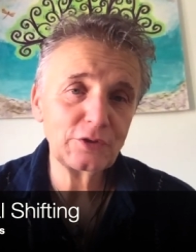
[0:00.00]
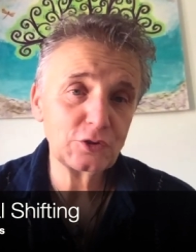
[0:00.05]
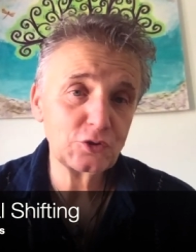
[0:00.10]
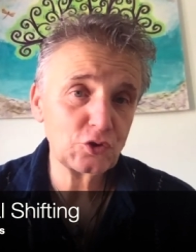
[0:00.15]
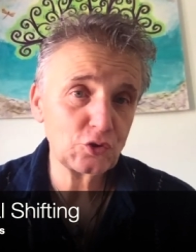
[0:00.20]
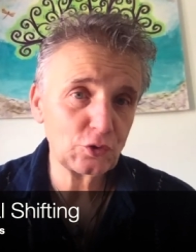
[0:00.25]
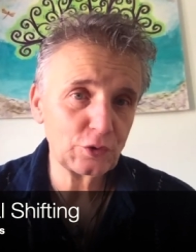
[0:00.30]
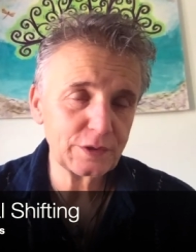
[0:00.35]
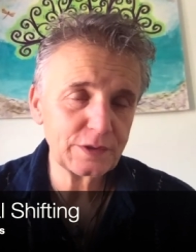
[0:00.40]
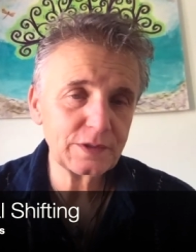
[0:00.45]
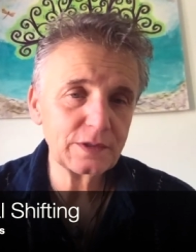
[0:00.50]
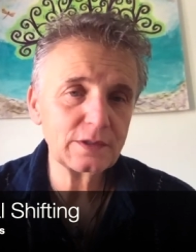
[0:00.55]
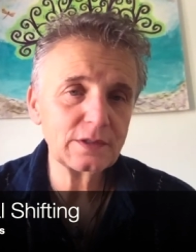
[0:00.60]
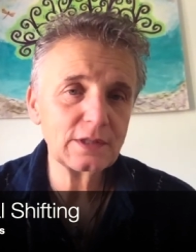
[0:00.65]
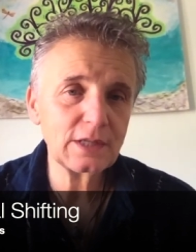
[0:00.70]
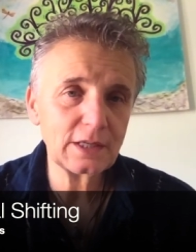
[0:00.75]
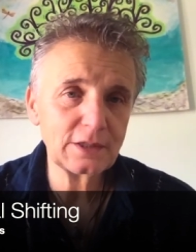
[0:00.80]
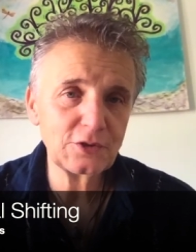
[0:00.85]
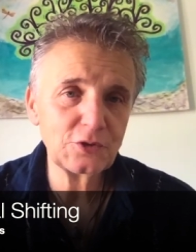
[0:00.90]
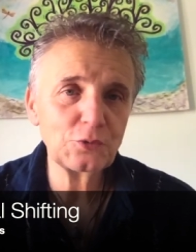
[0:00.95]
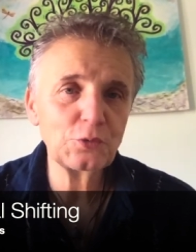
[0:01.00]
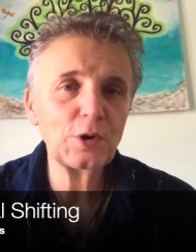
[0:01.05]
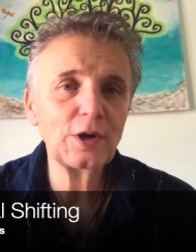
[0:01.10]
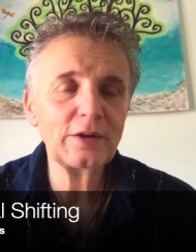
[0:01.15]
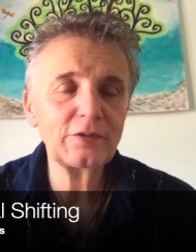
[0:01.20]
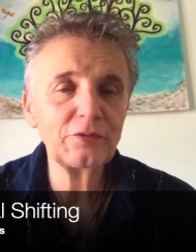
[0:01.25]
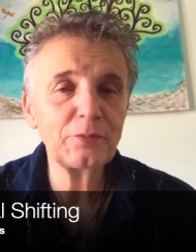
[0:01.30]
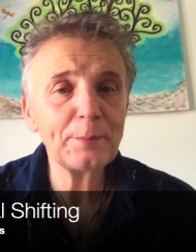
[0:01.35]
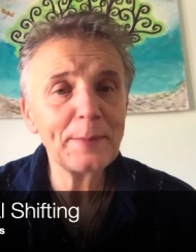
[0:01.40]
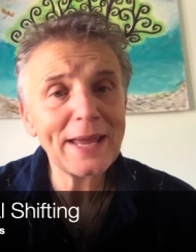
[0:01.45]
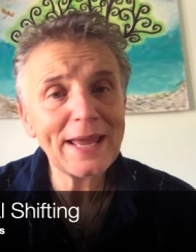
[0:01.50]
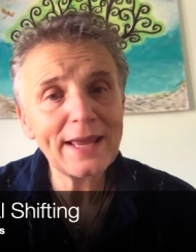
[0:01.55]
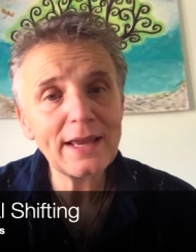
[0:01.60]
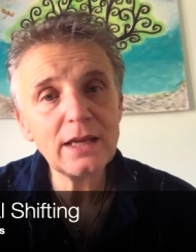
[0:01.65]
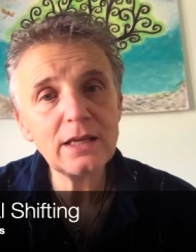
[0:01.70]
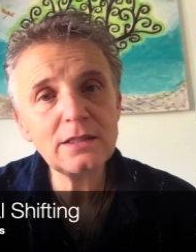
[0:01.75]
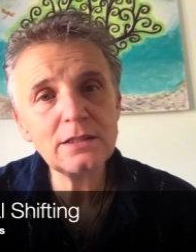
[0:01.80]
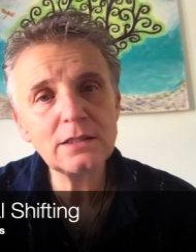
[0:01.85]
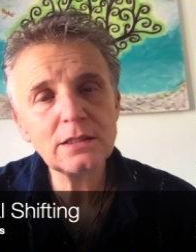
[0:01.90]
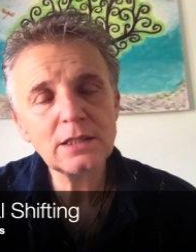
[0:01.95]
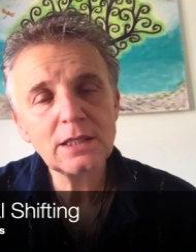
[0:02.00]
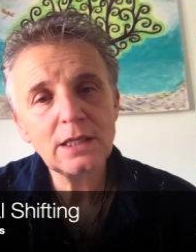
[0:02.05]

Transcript: the choices that you have made,